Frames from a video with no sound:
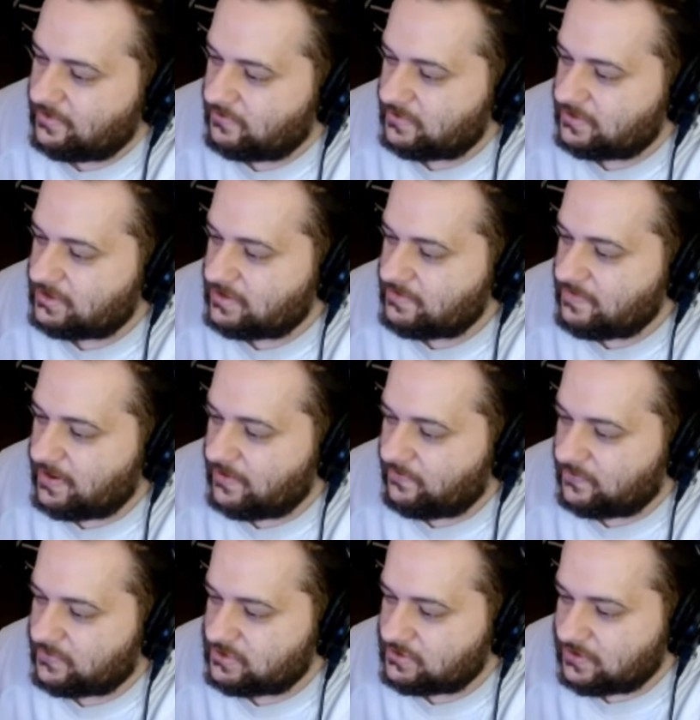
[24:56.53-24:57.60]
Originally meant
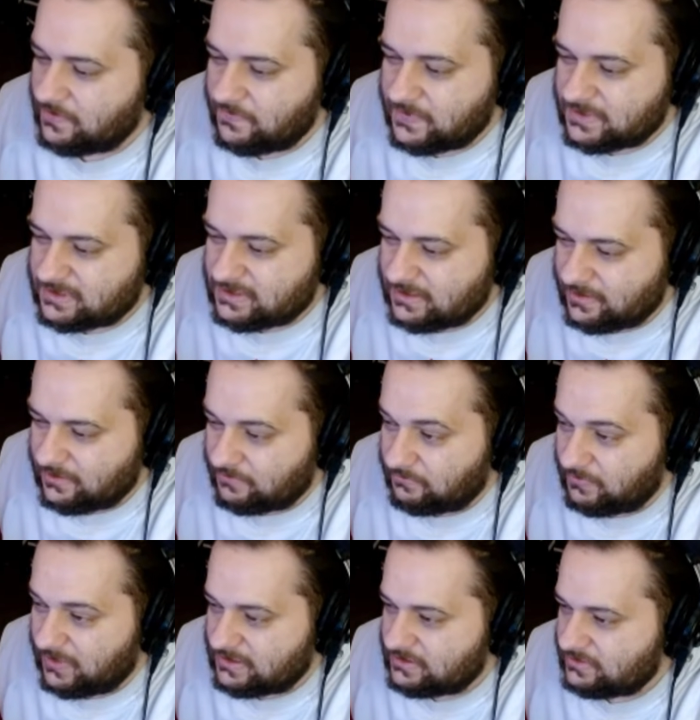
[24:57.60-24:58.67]
for service in a
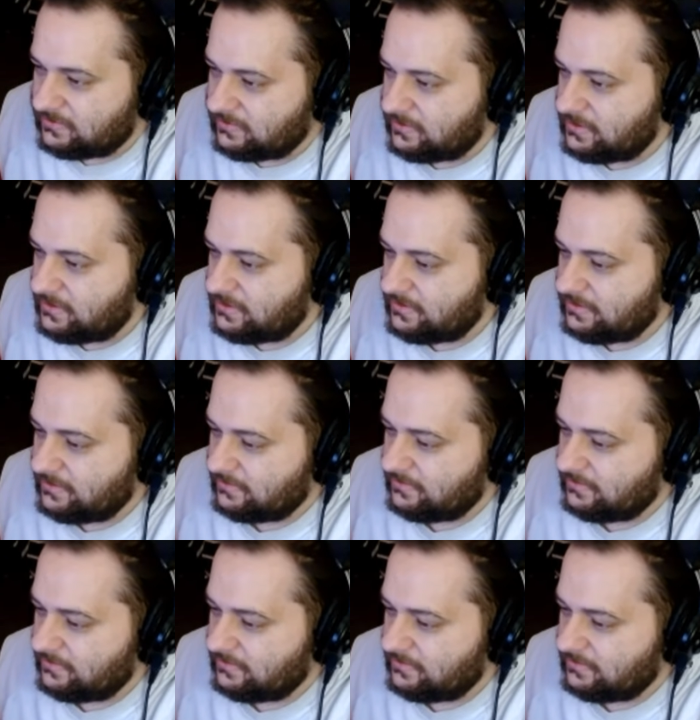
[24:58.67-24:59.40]
restaurant.